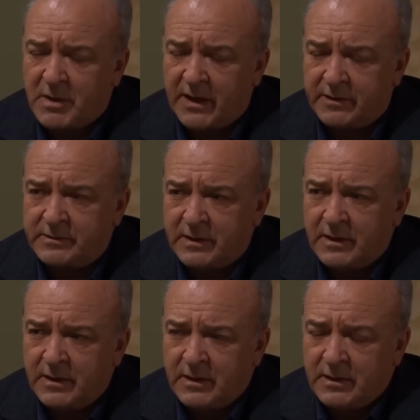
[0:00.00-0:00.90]
mind
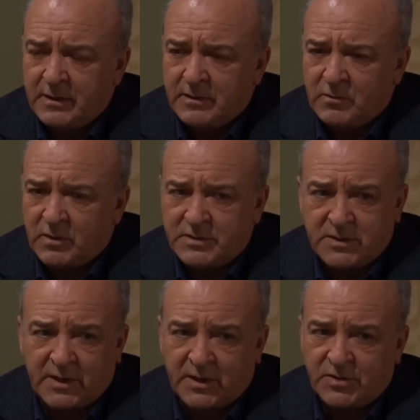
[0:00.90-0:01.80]
once
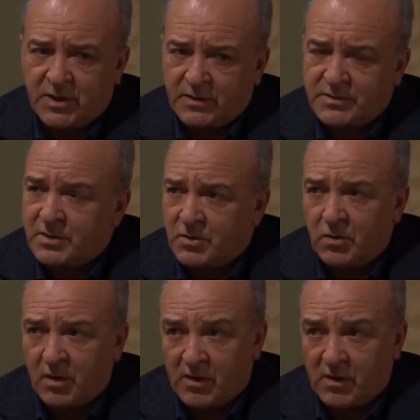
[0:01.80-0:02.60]
he's had a chance to cool